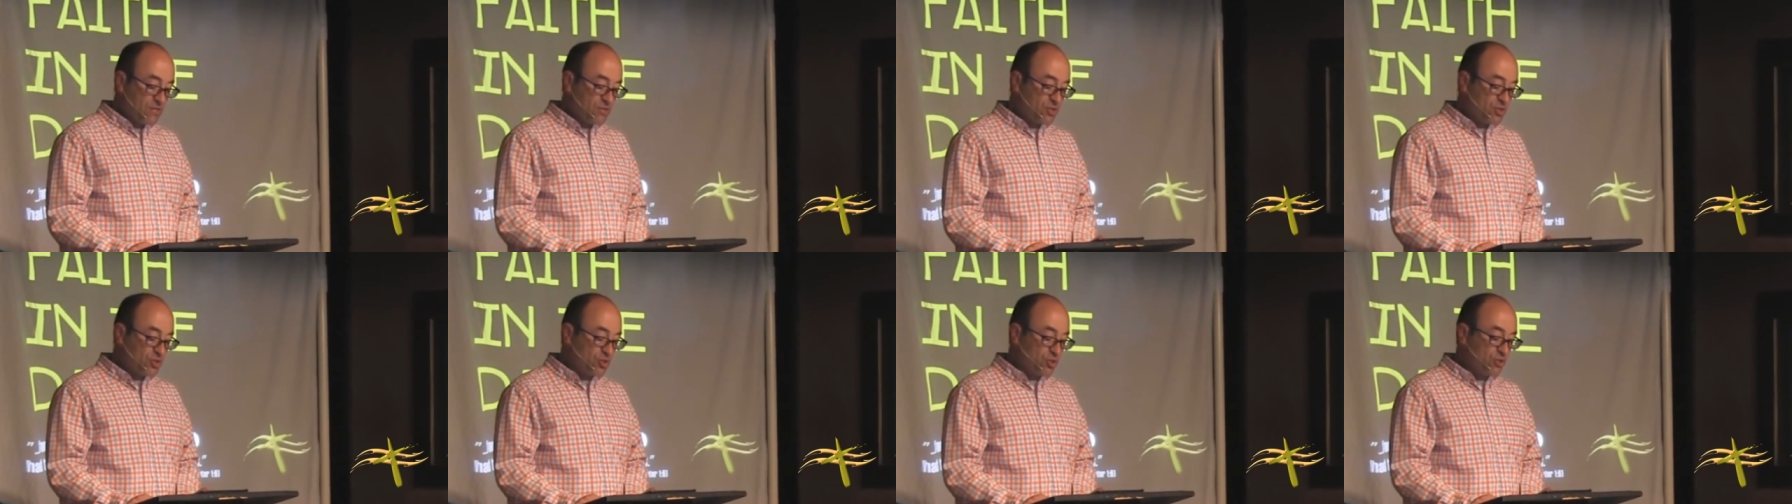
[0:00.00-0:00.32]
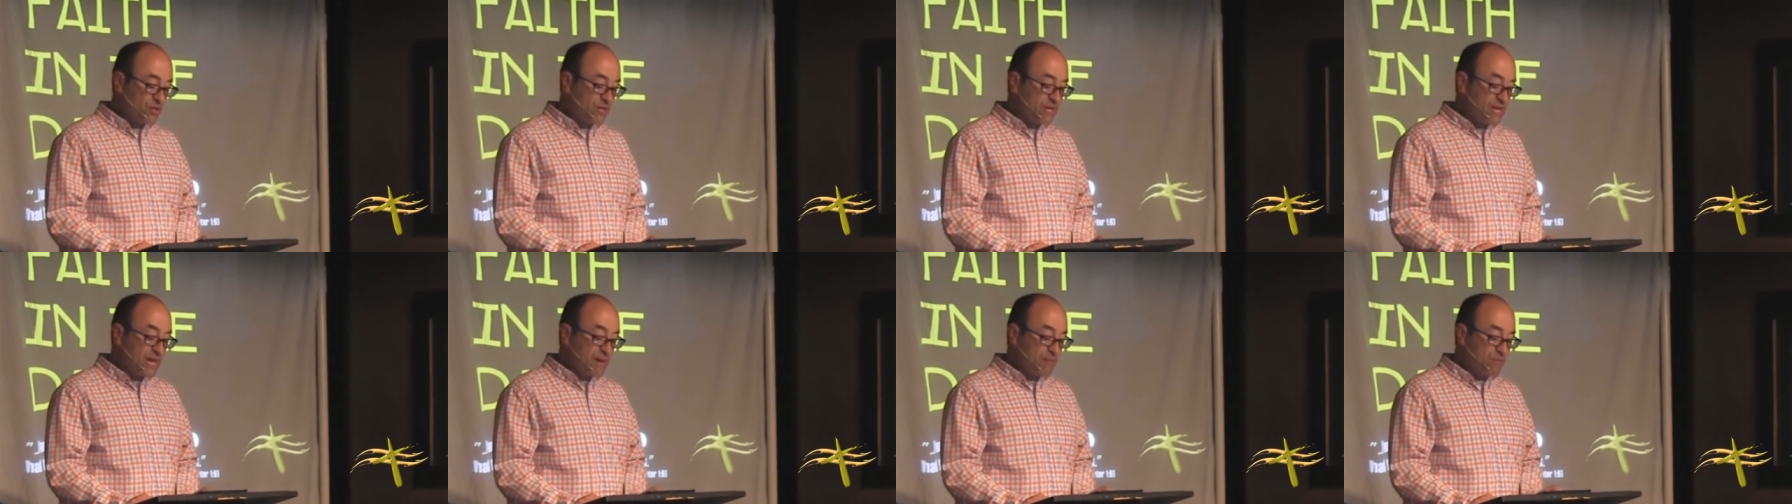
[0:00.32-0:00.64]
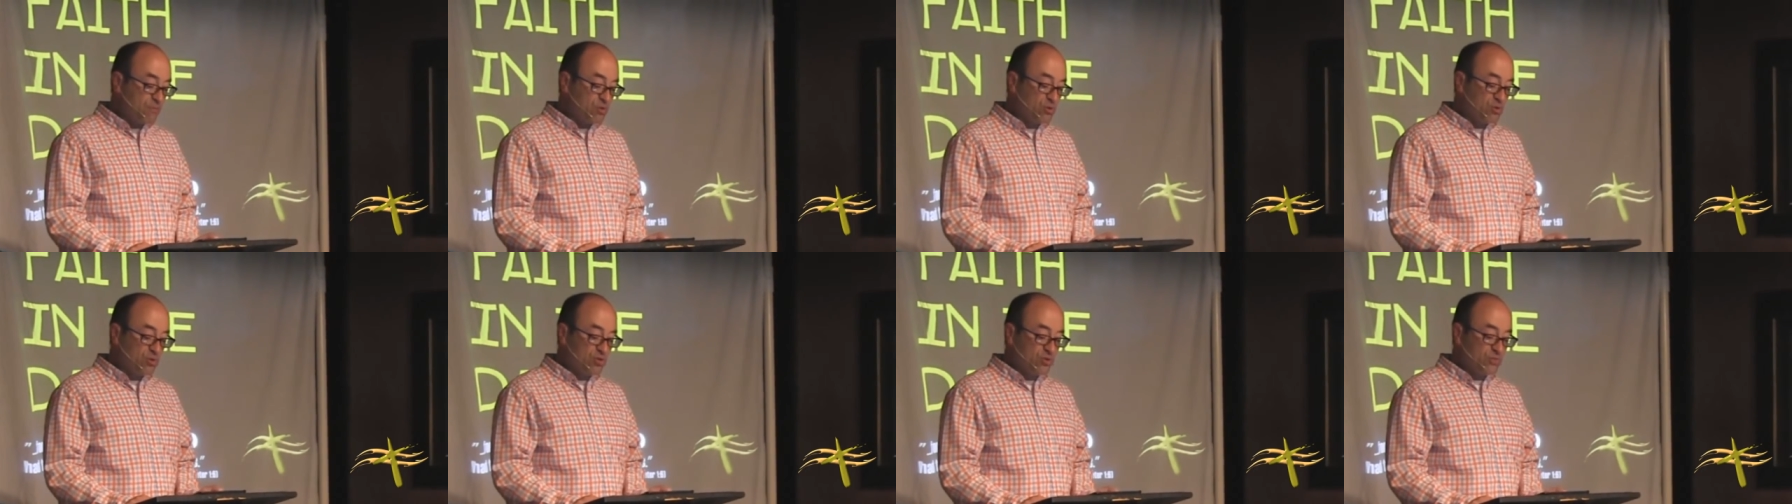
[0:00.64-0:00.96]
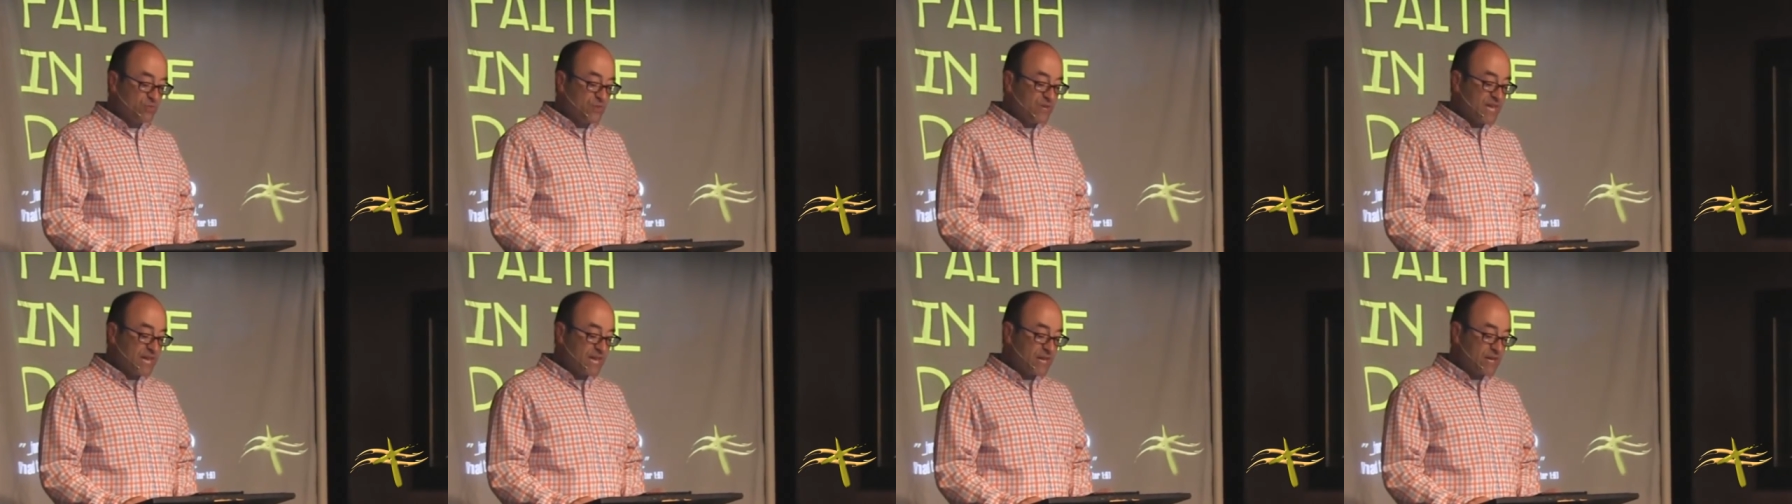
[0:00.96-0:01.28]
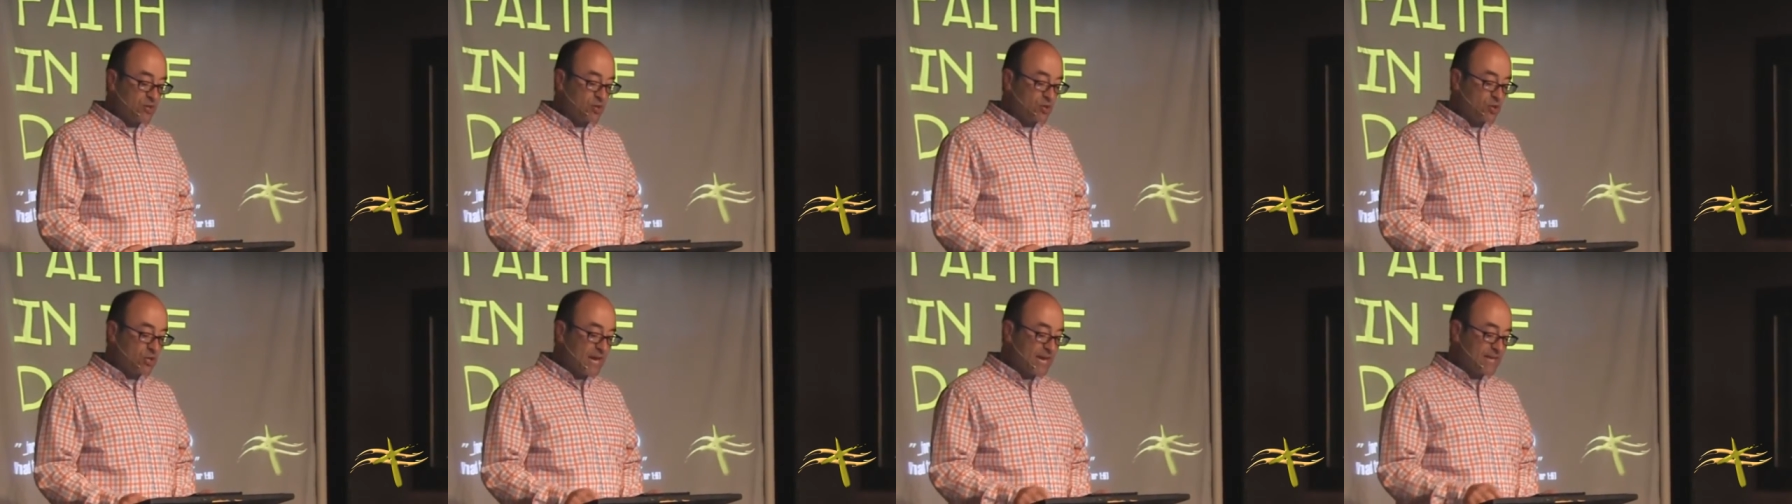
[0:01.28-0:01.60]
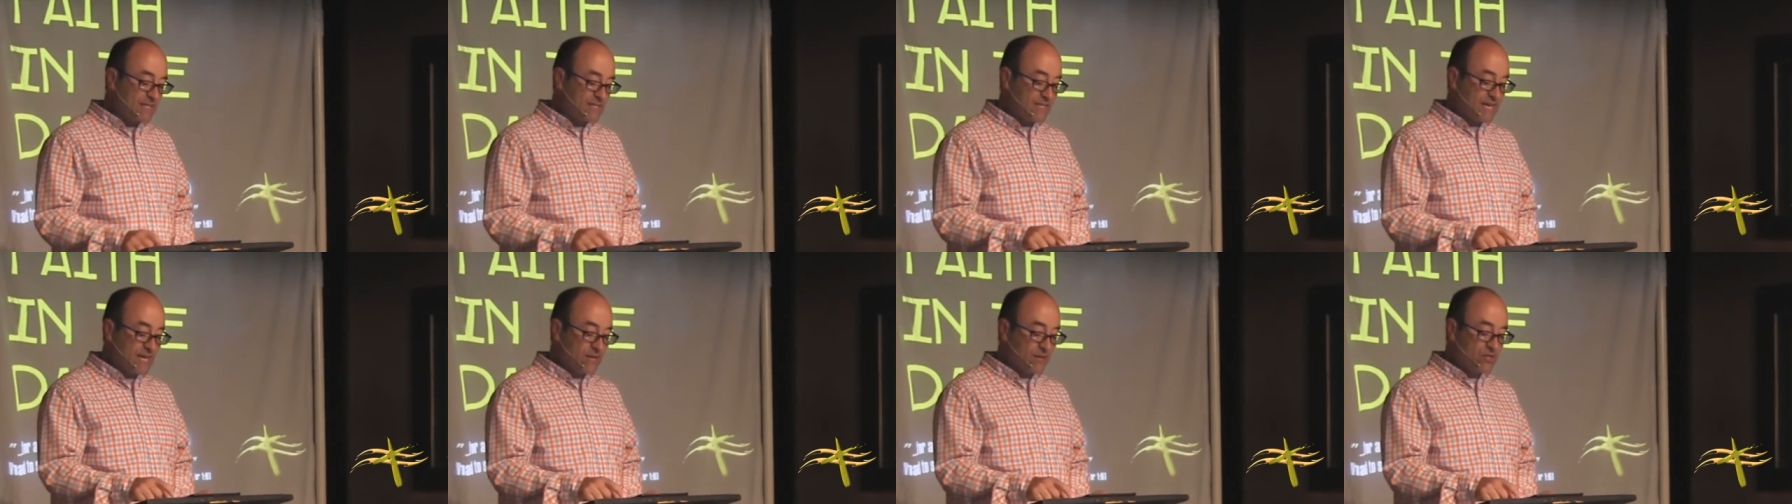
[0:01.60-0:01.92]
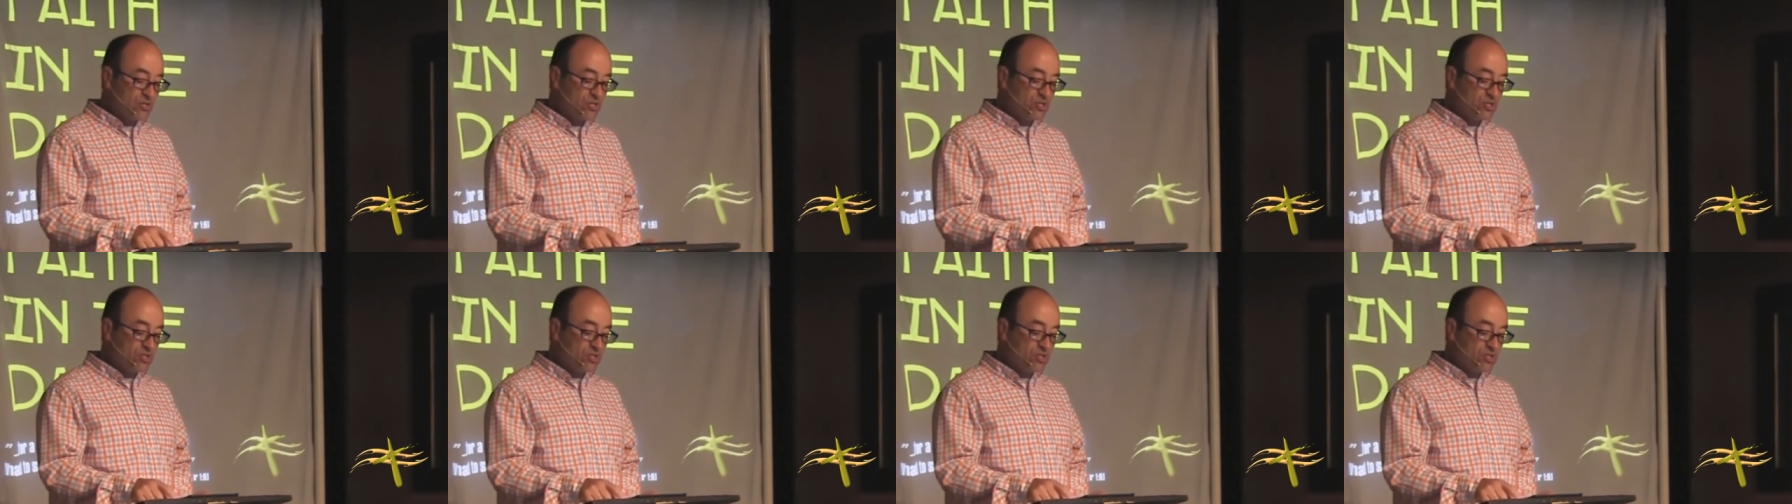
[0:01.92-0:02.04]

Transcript: Certain emperors began a crackdown,